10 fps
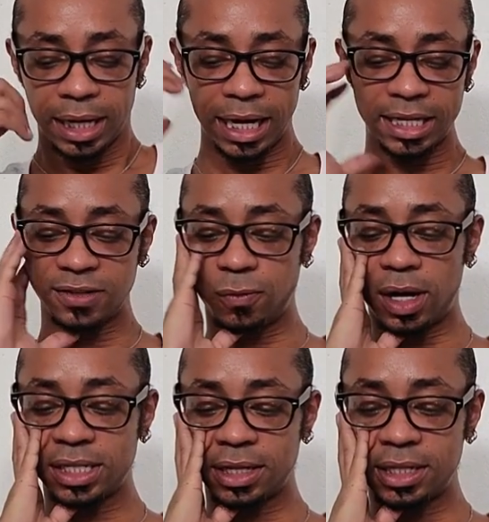Ace of
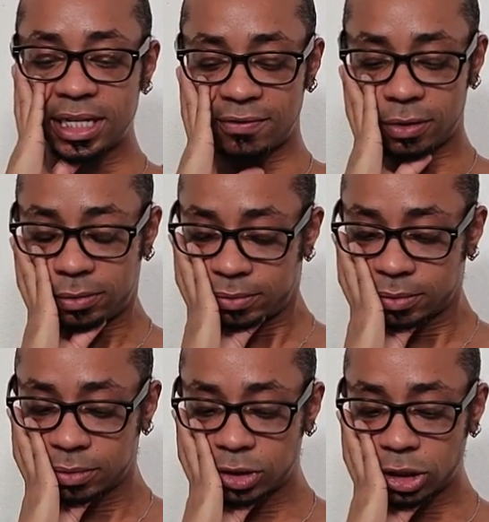Wands and the Devil
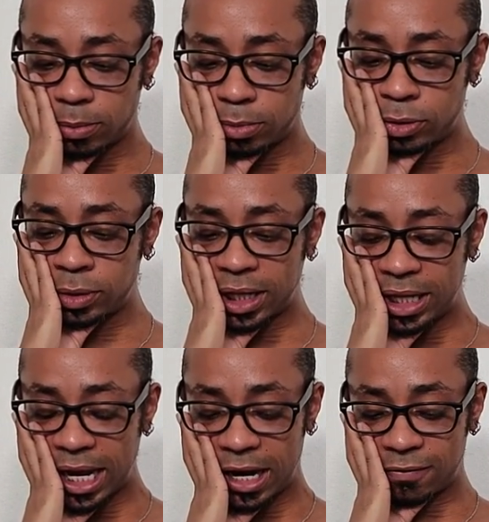to the Moon and
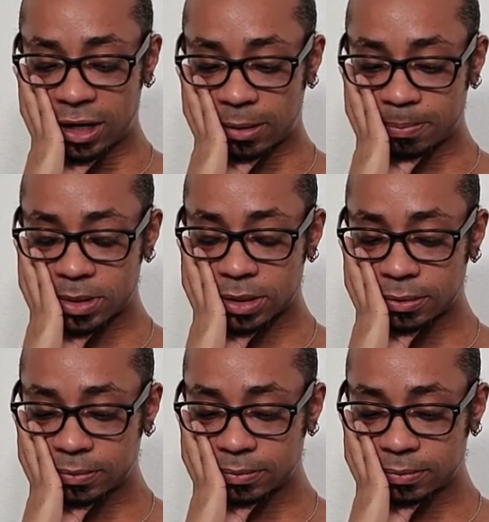the Eight of Cups.